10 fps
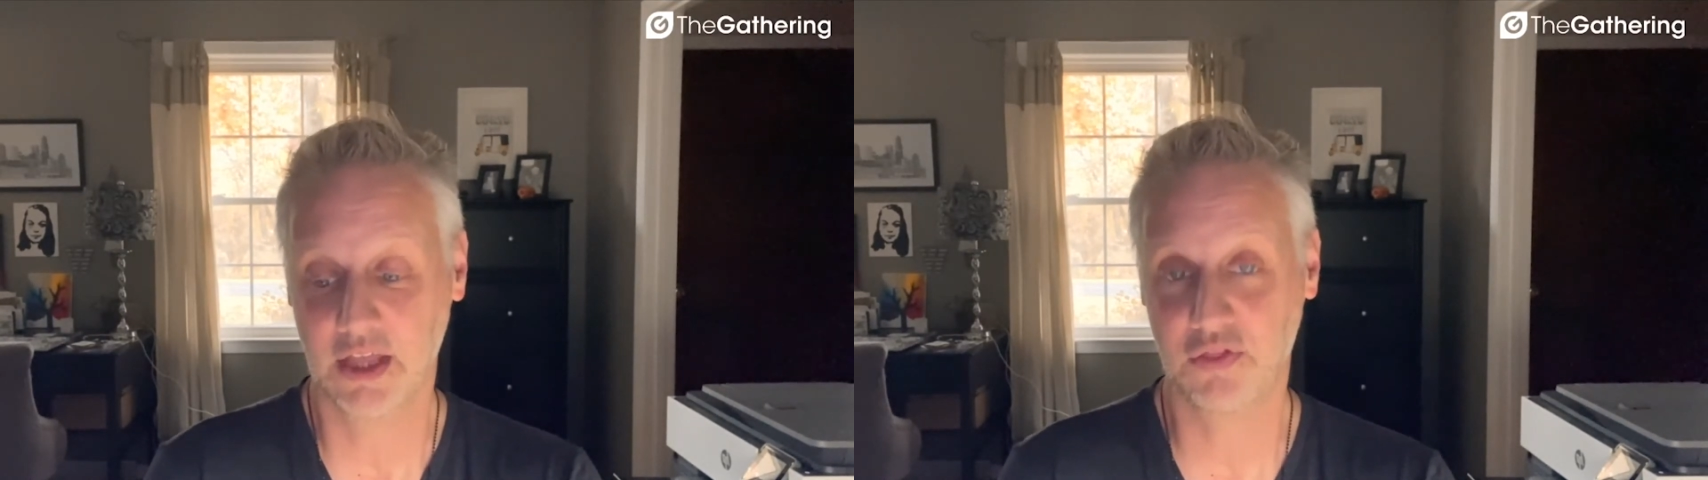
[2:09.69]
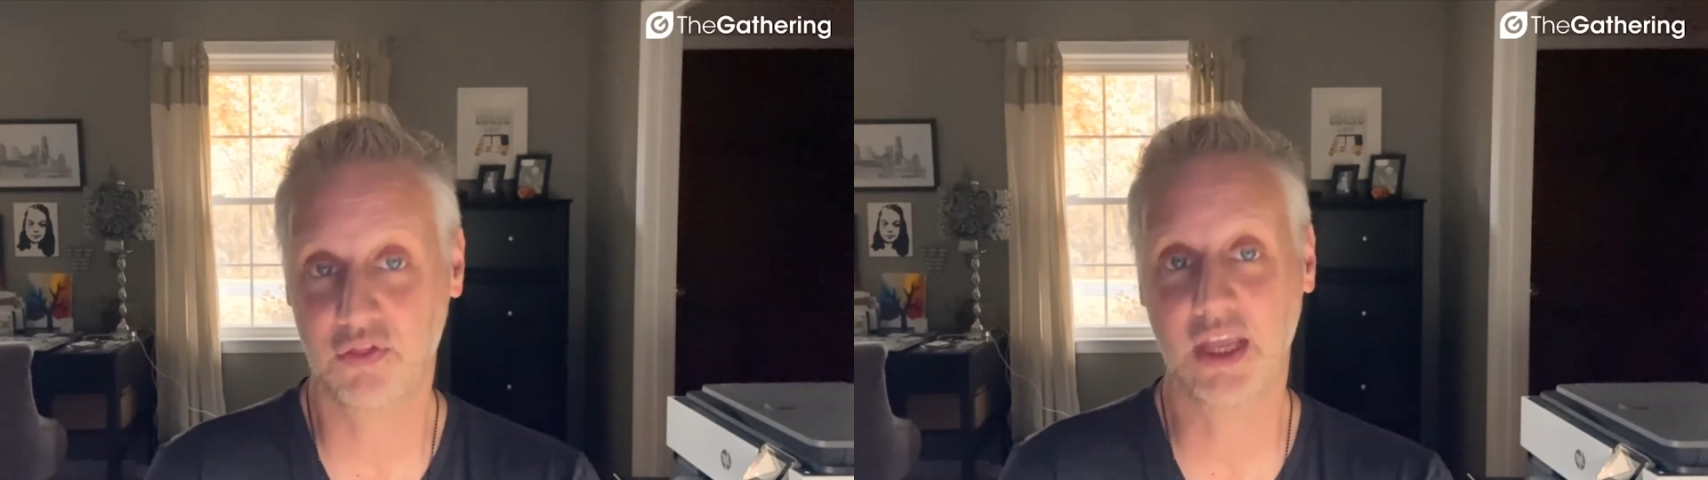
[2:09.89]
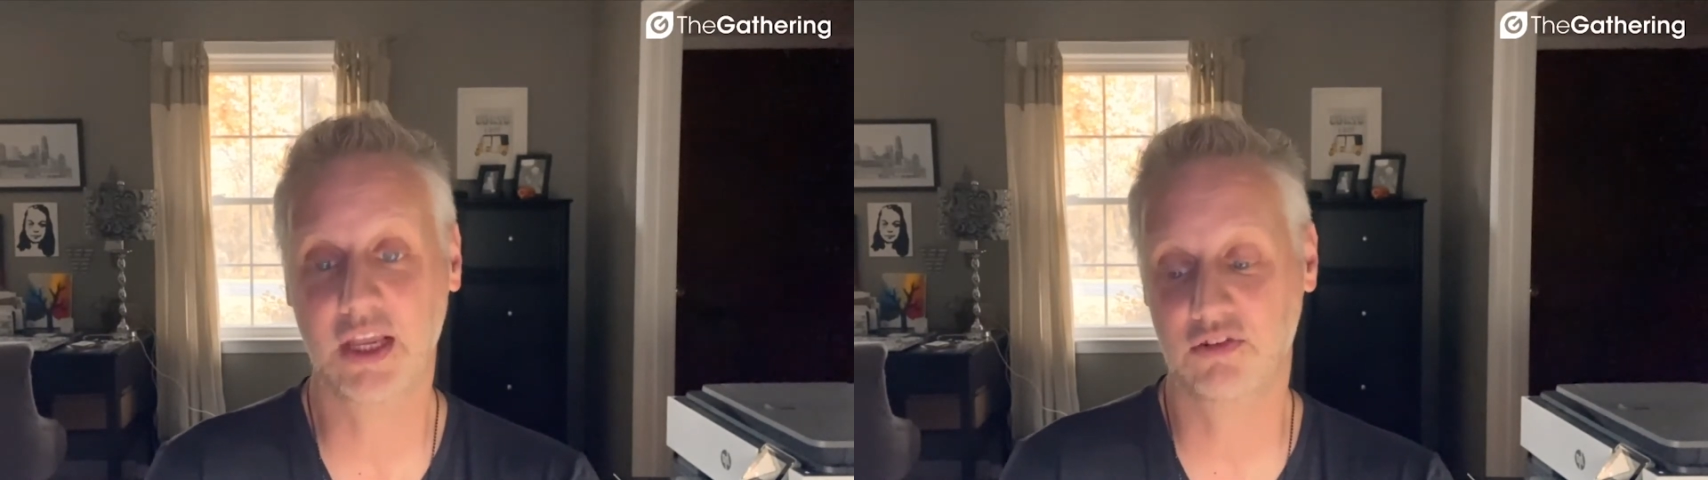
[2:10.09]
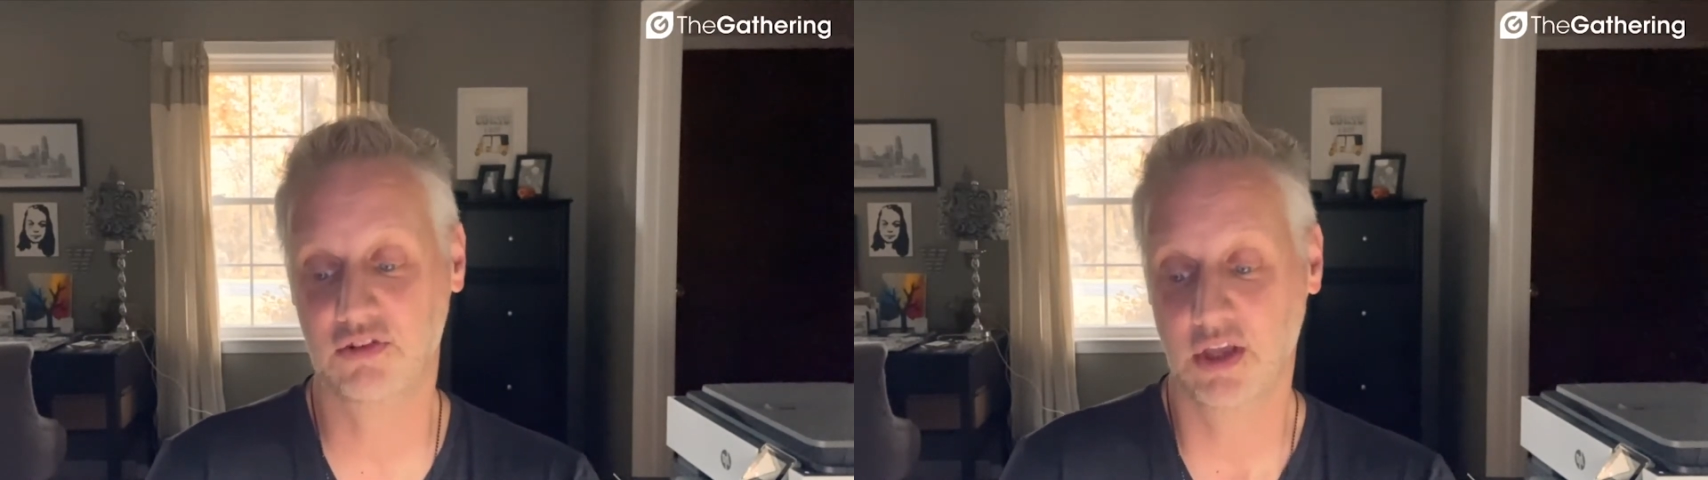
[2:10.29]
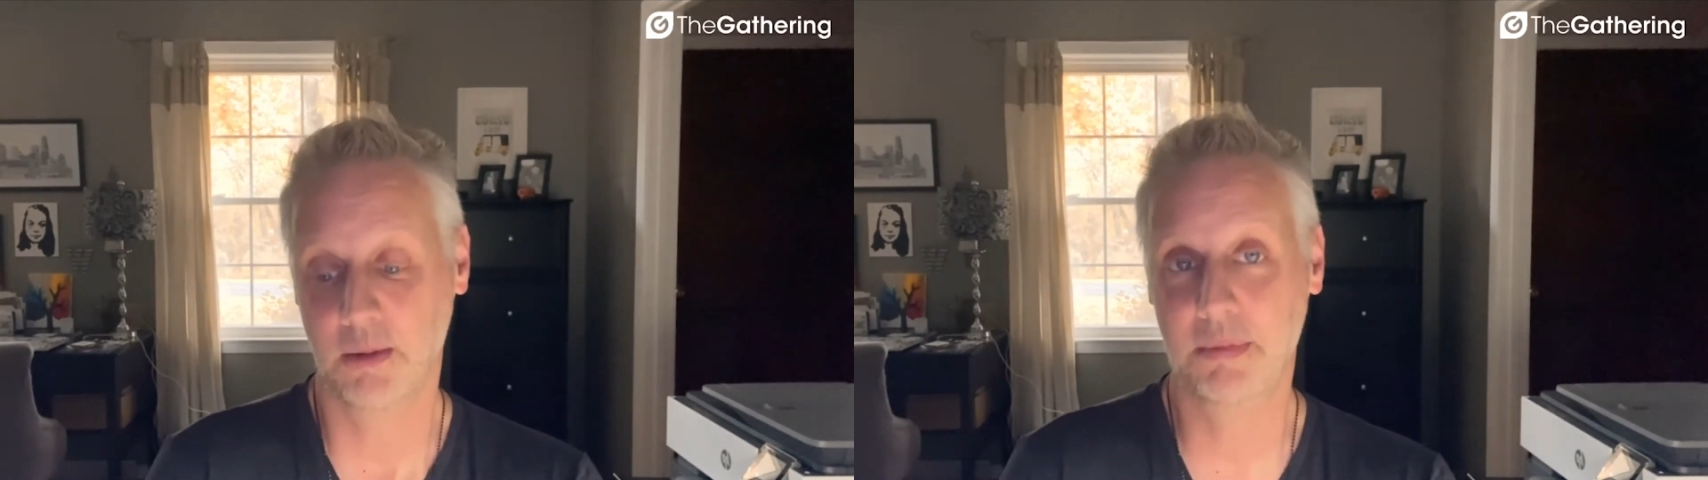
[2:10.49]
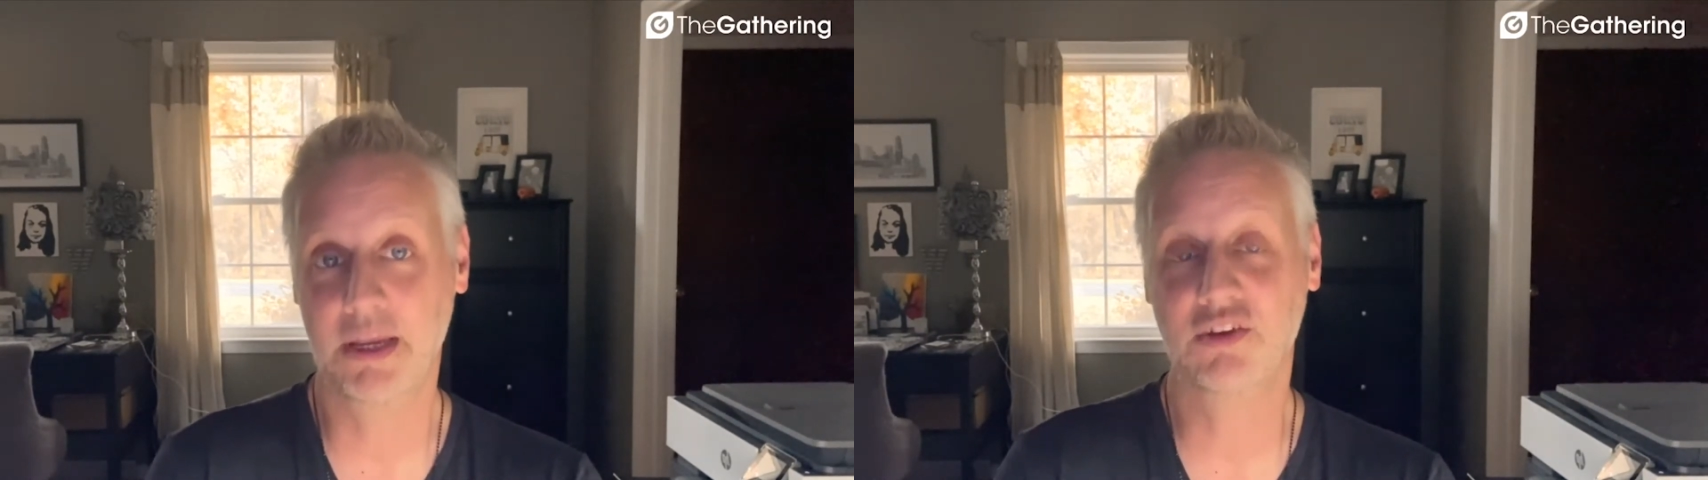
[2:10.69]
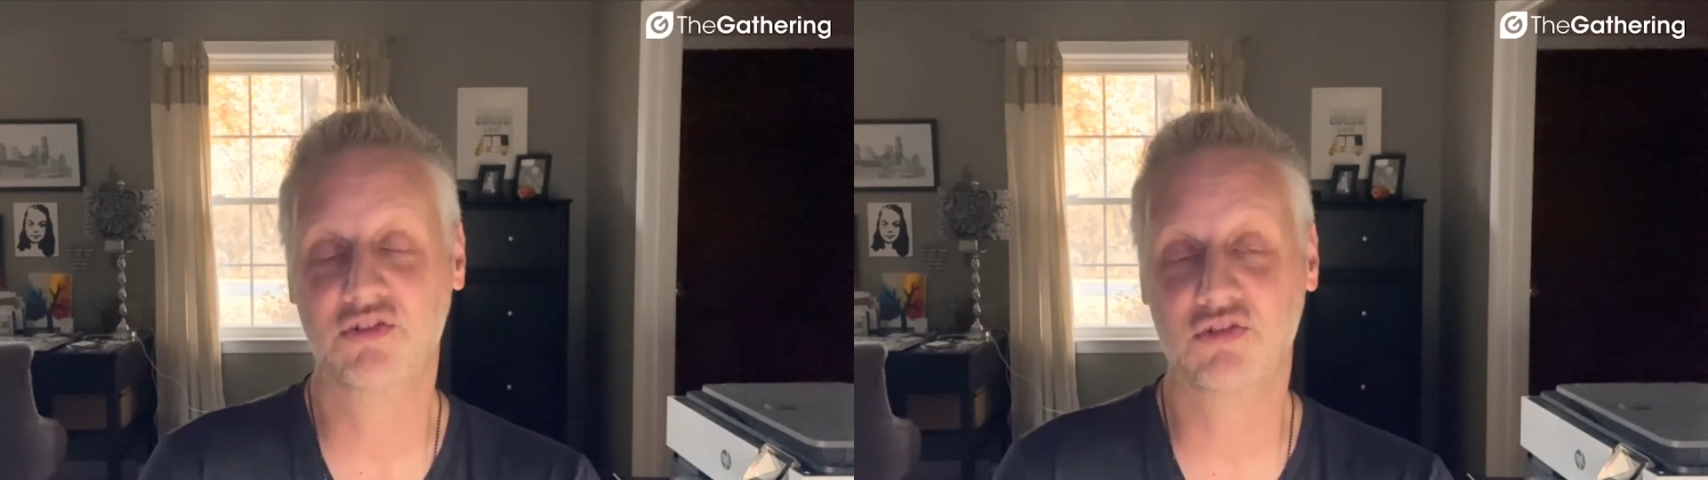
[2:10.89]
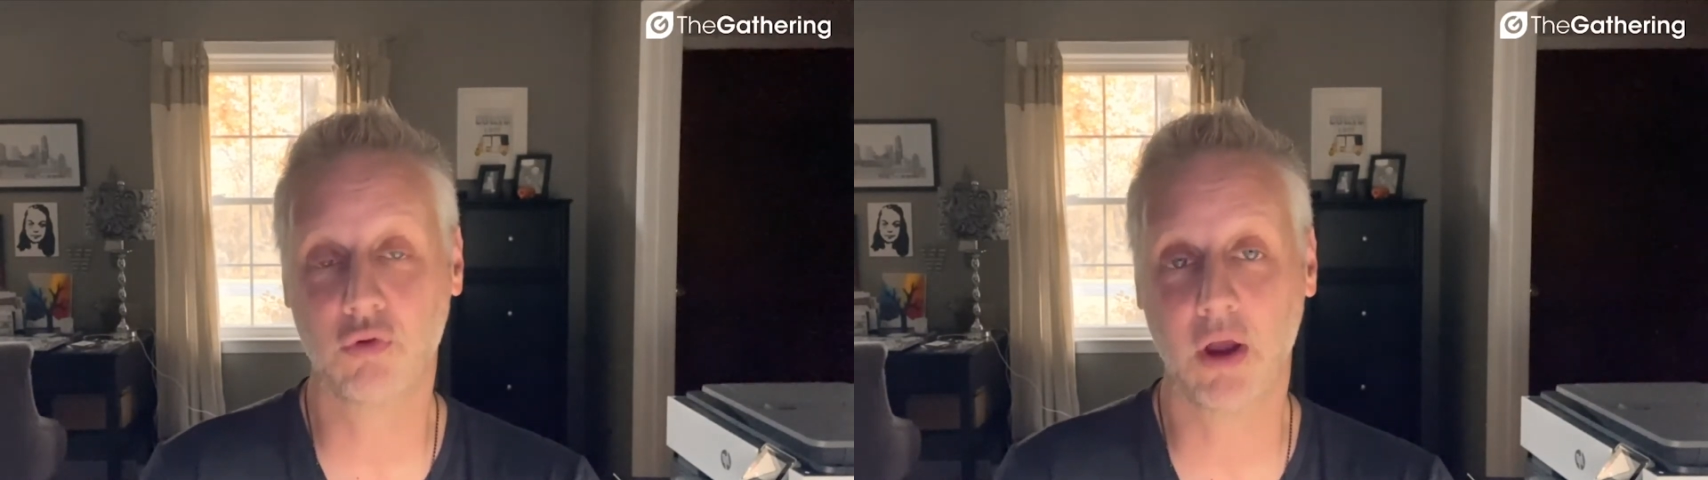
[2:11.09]
things being
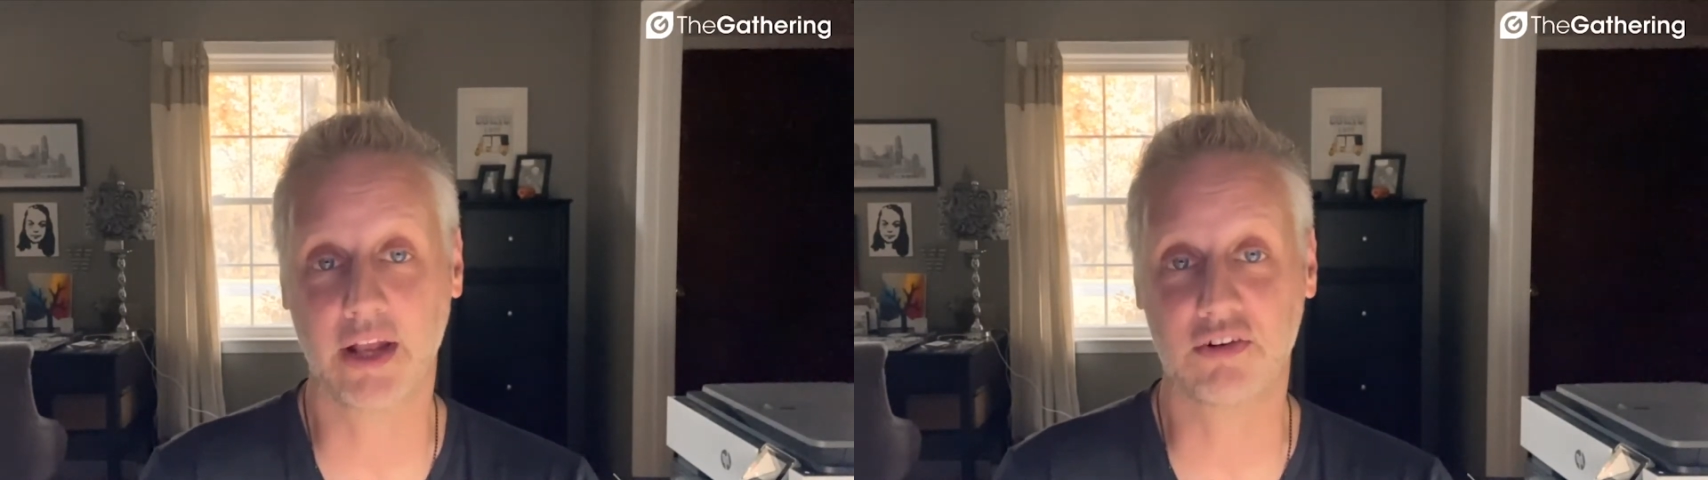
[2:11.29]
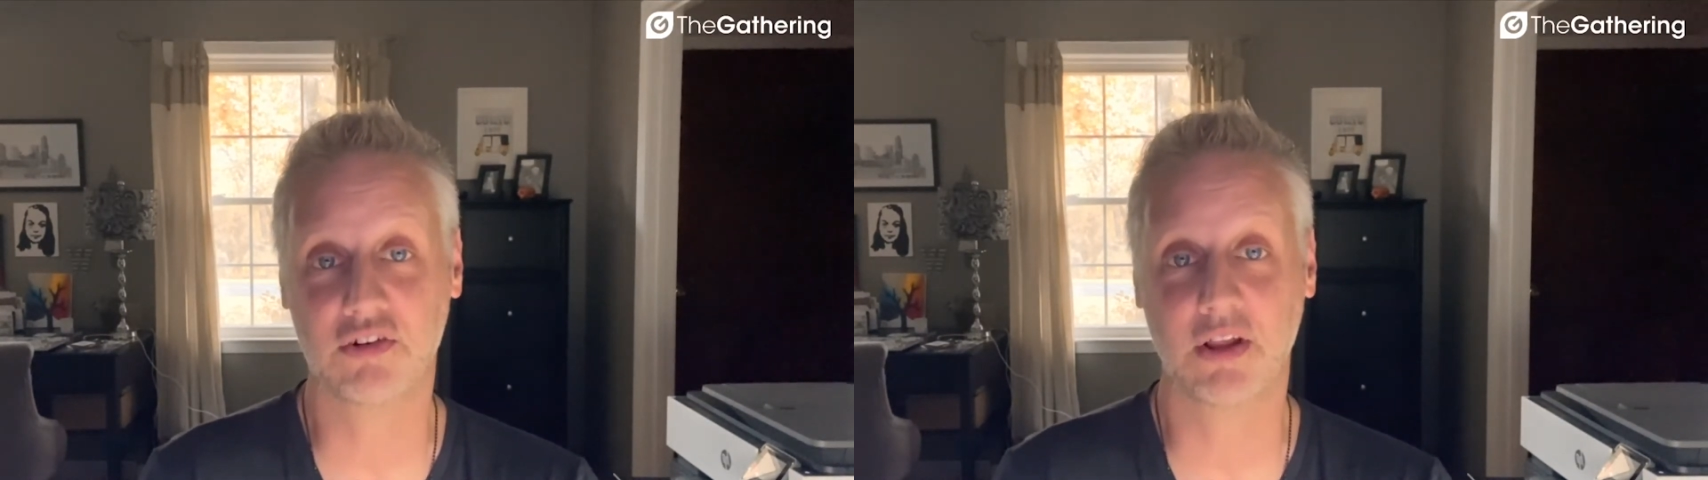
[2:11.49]
stretched.